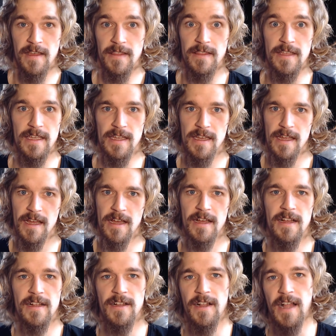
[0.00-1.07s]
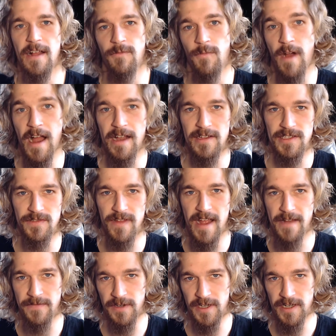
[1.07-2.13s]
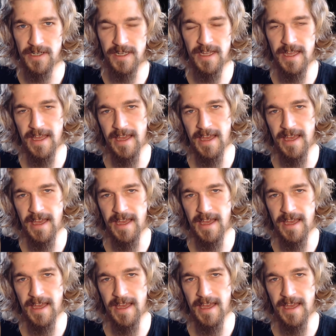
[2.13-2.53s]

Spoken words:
the wilds of Africa